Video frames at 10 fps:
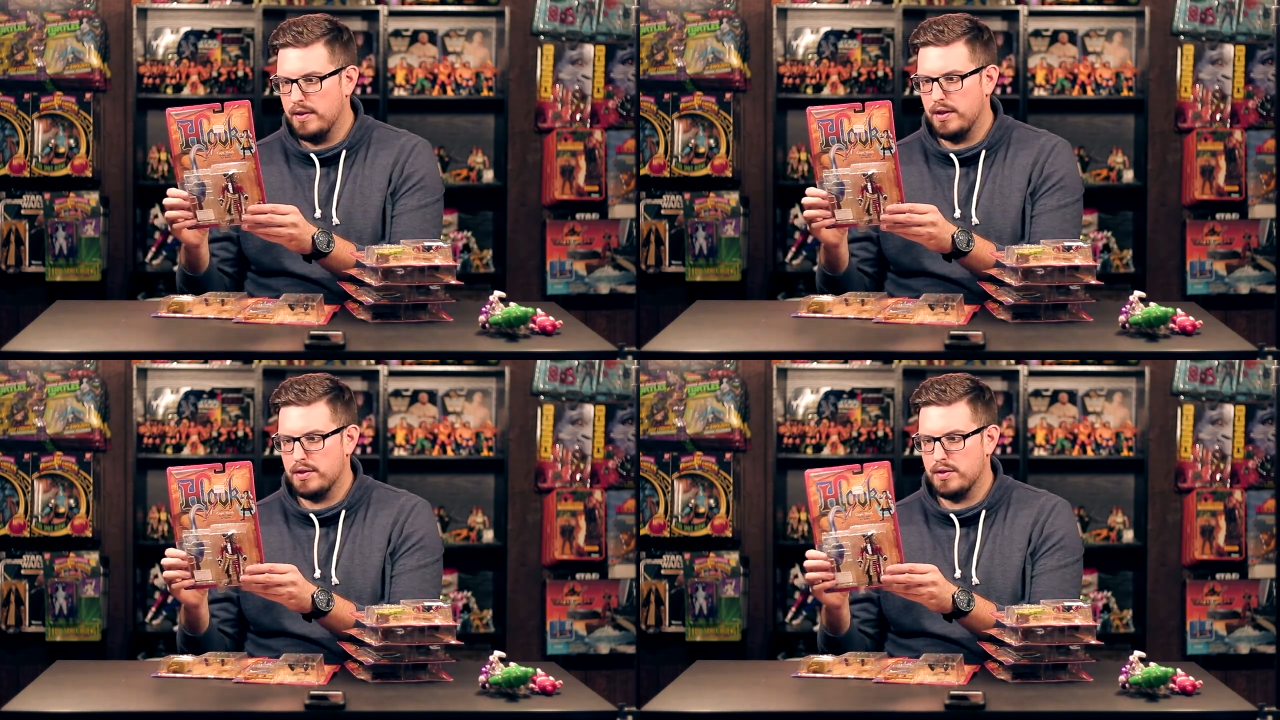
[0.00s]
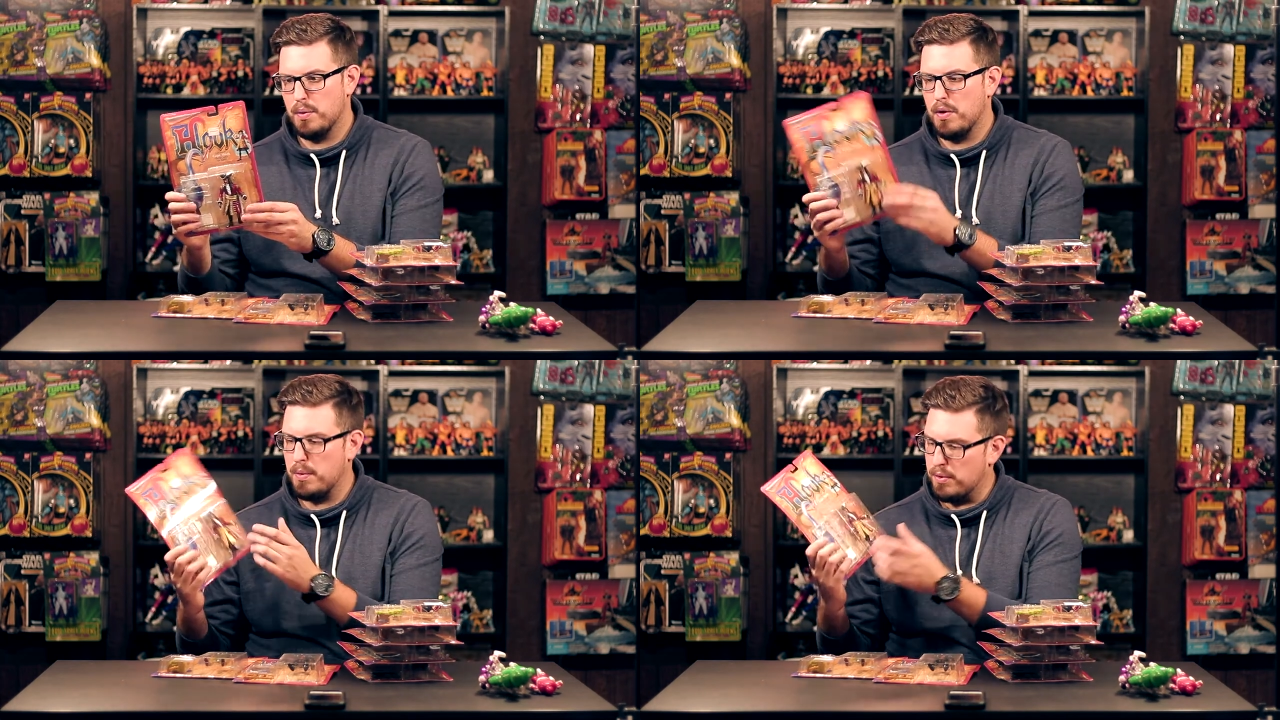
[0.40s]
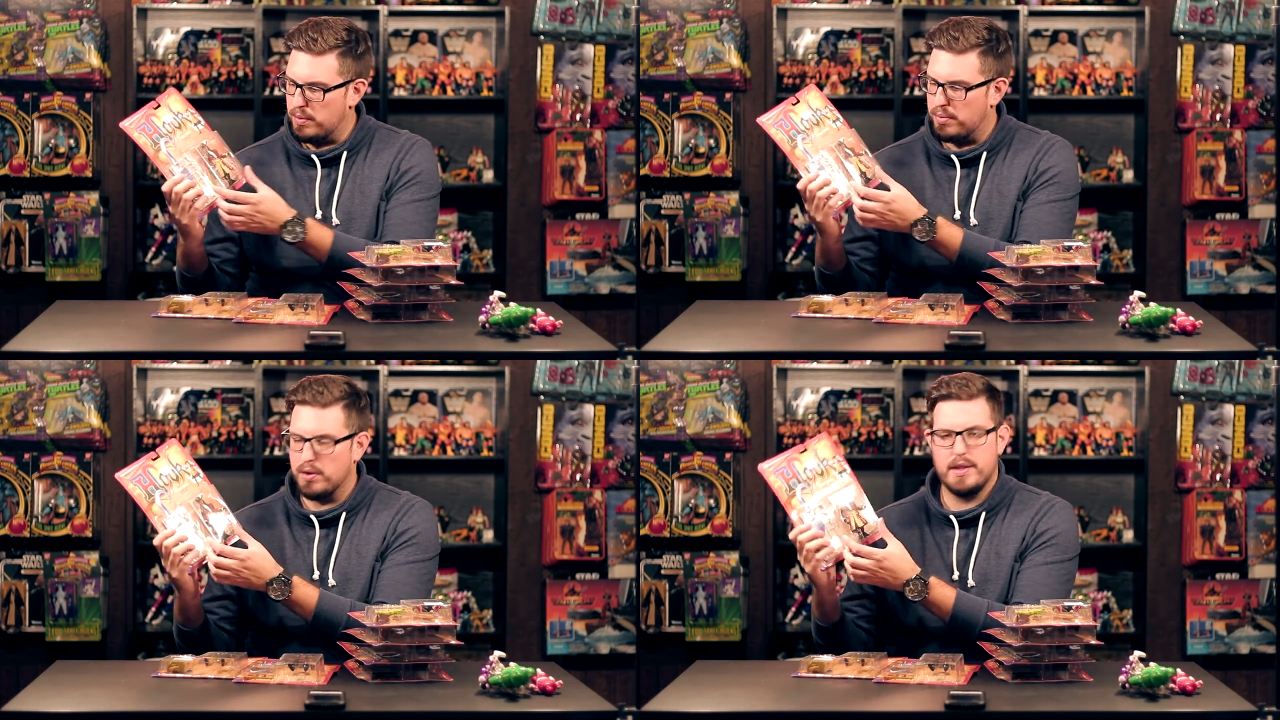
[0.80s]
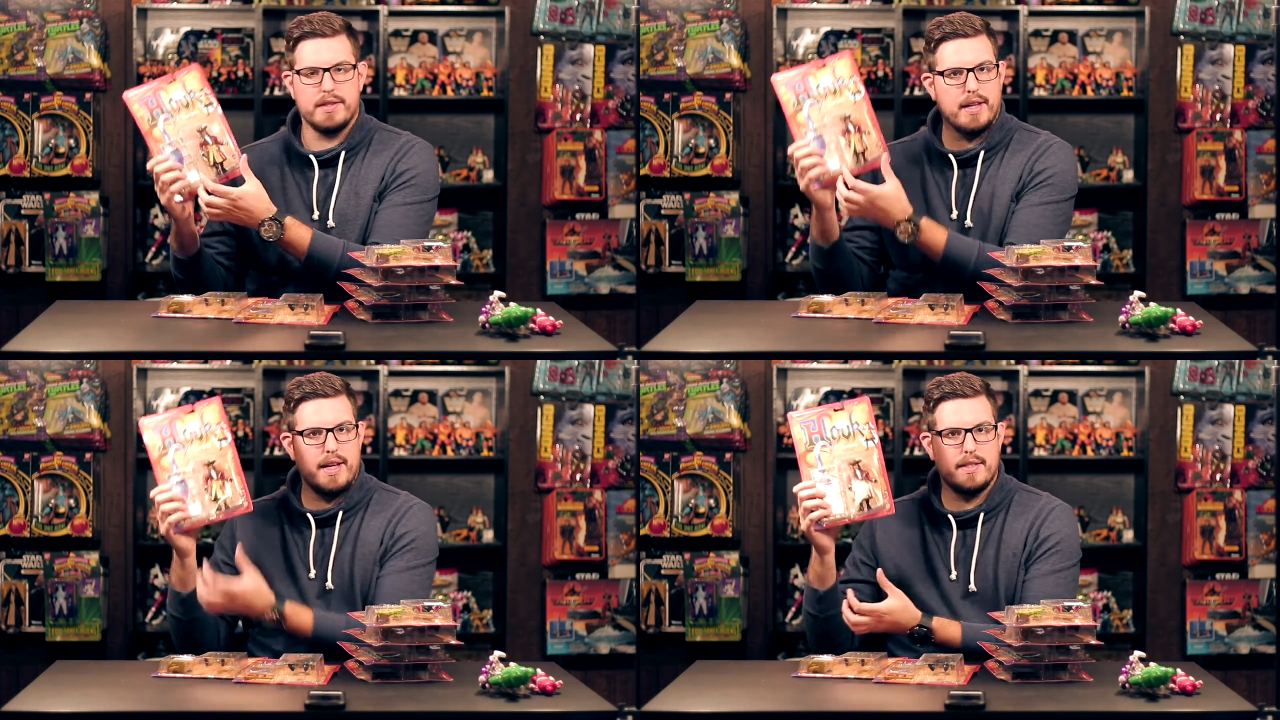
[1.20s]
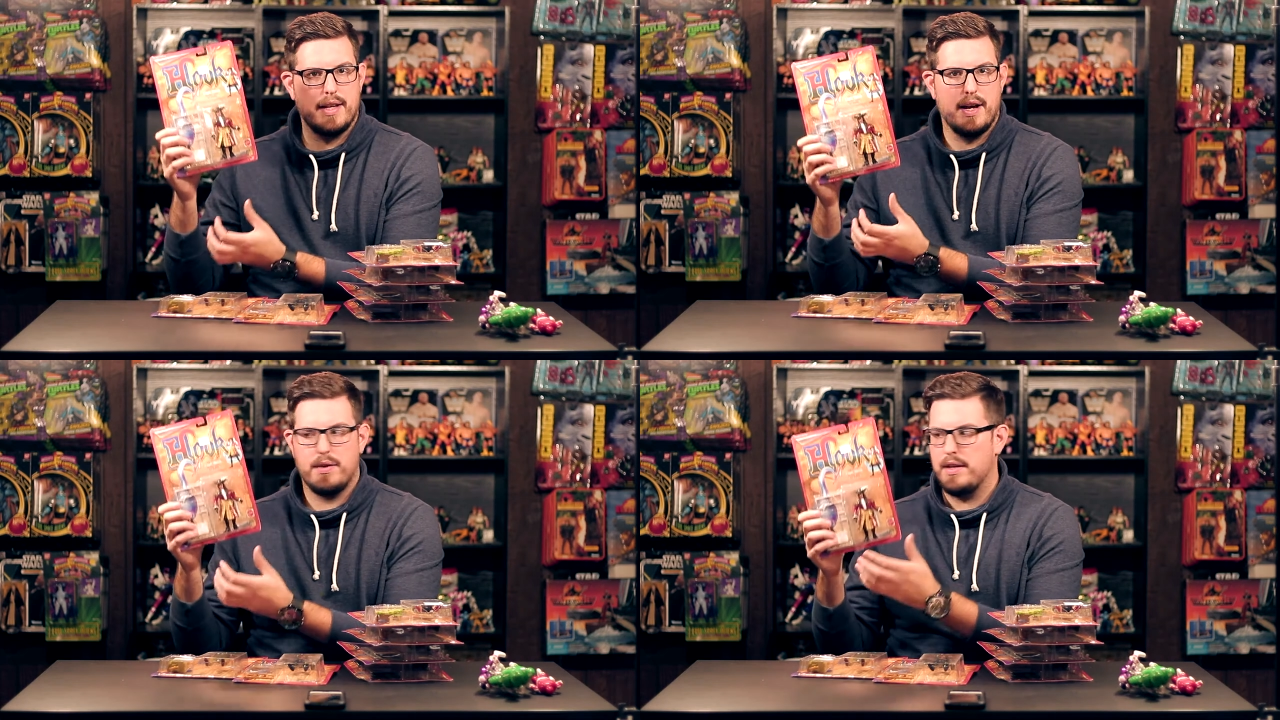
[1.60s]
This is the one where you pull his legs
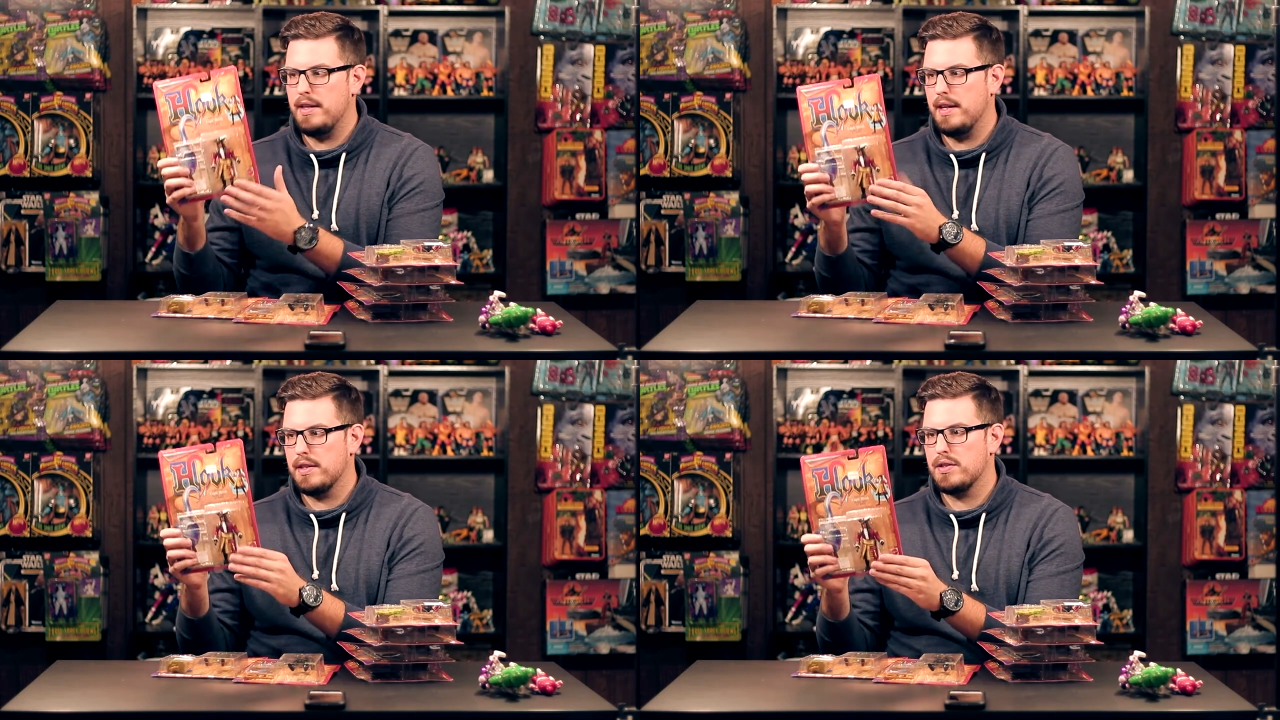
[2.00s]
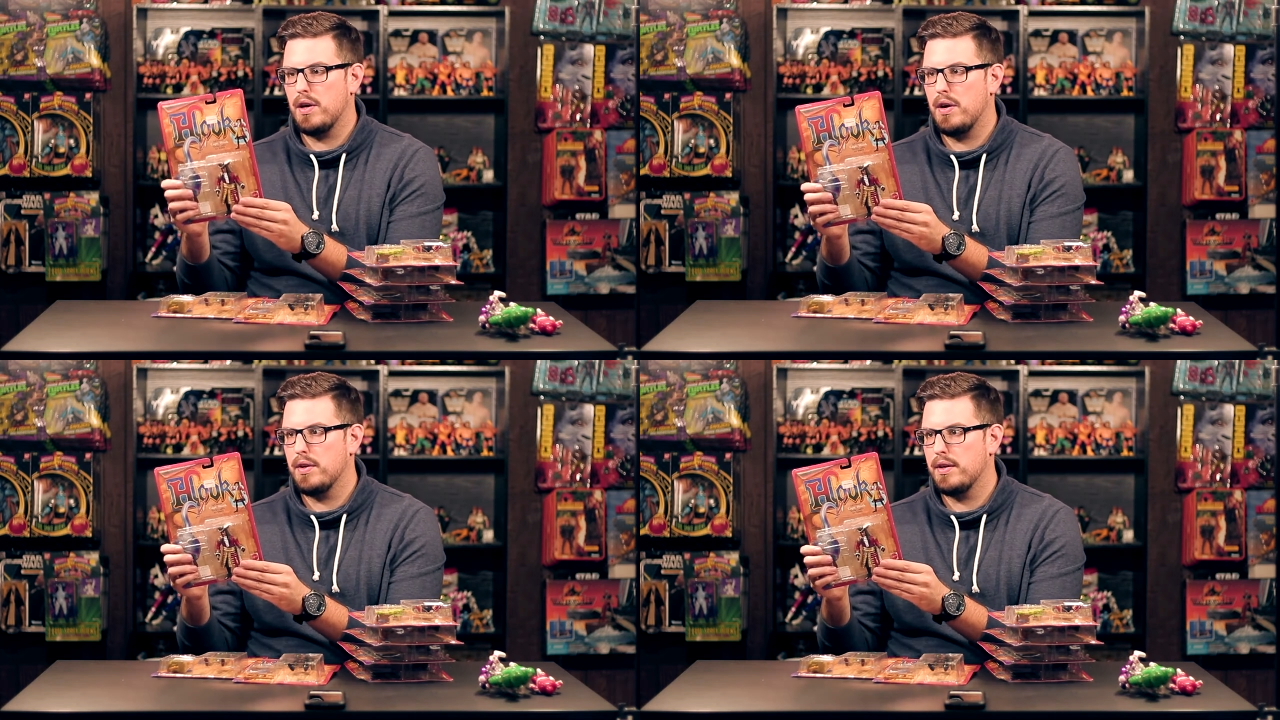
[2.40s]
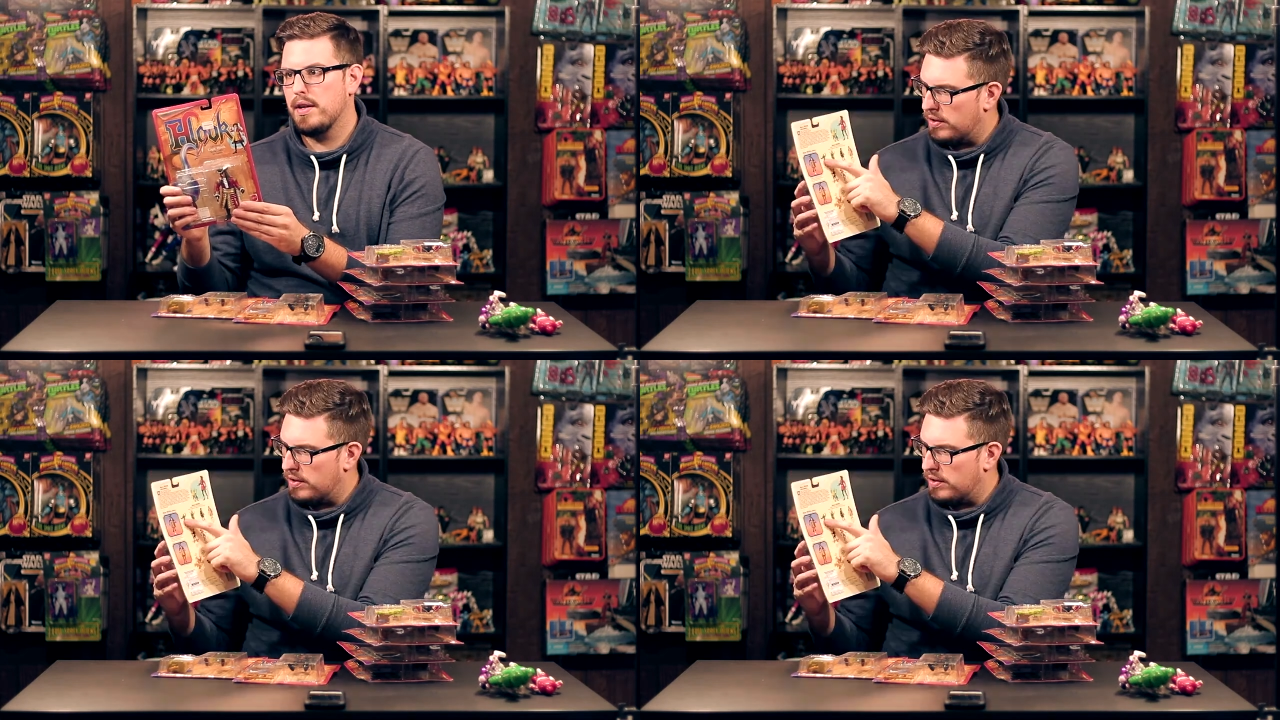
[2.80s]
down and he gets taller.